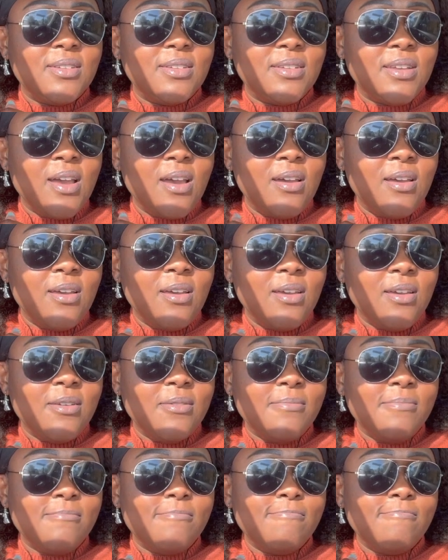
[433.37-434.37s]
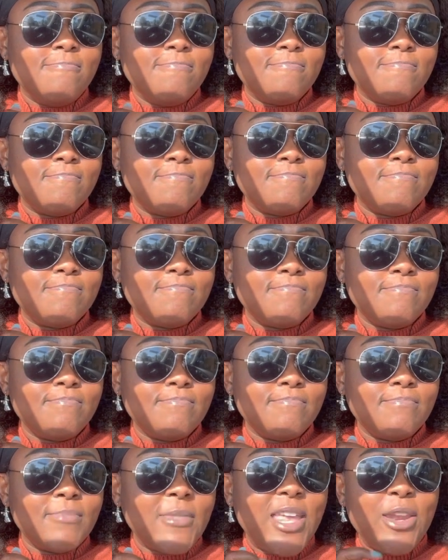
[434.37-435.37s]
um,
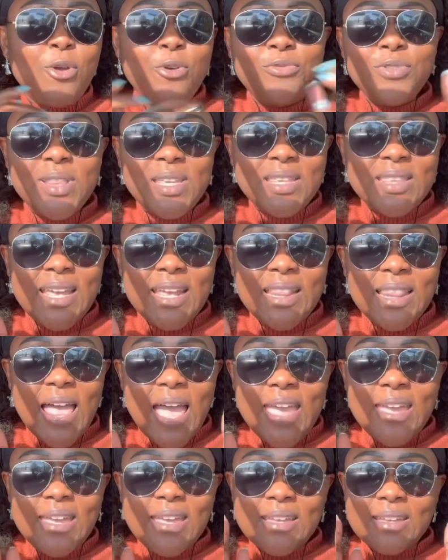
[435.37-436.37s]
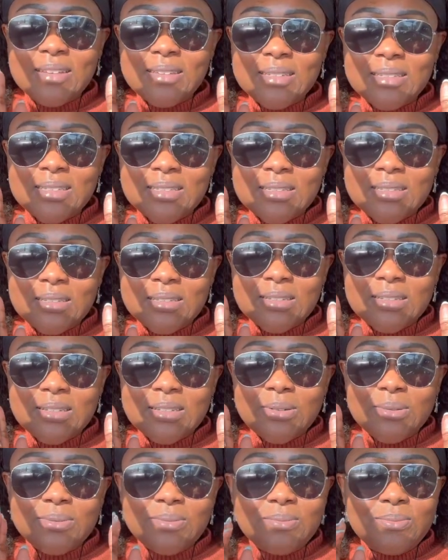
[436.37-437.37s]
and hopefully they like
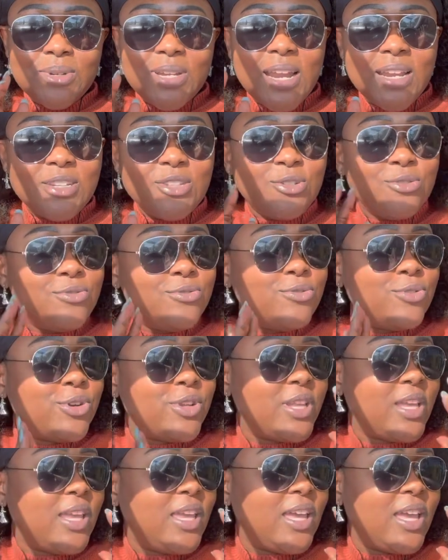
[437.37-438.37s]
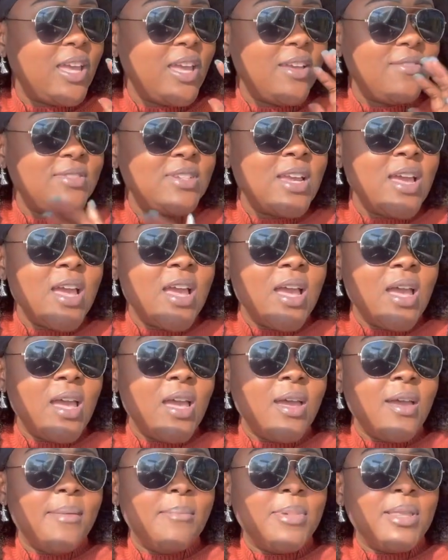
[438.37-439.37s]
what I do for the gift,
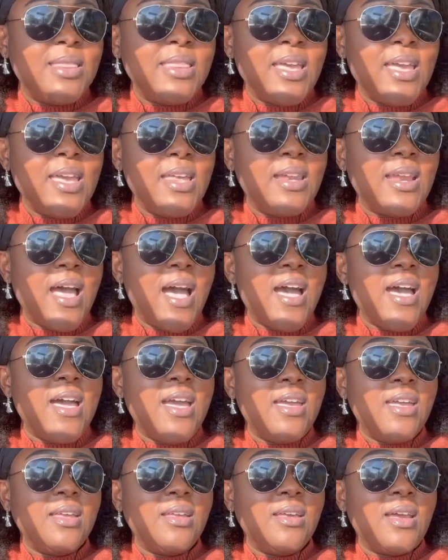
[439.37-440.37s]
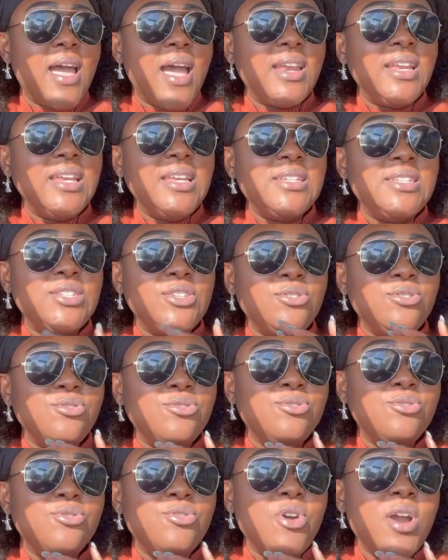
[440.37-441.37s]
but then I I need
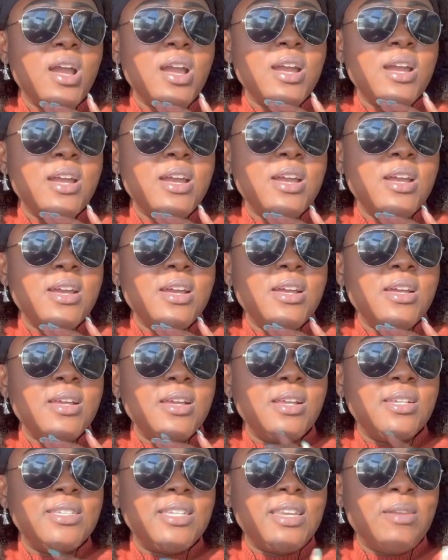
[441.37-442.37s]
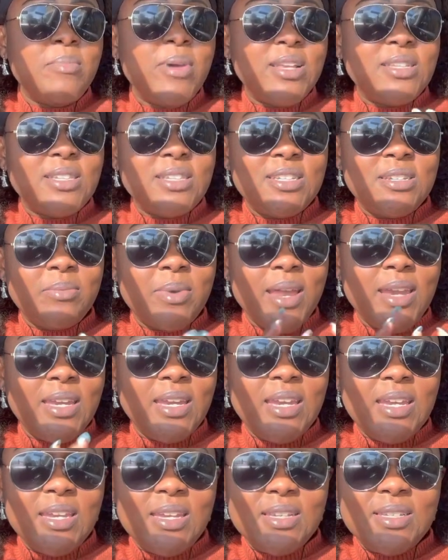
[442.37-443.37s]
to send a message to my
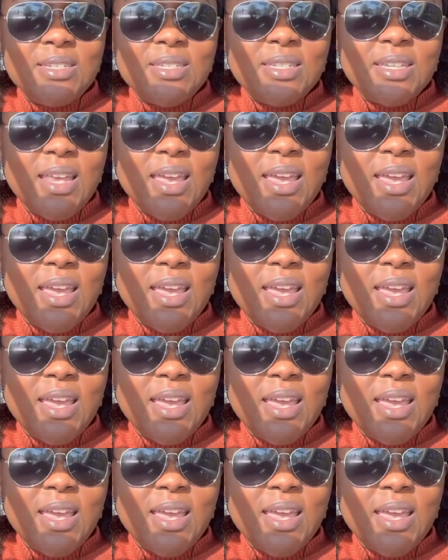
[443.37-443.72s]
niece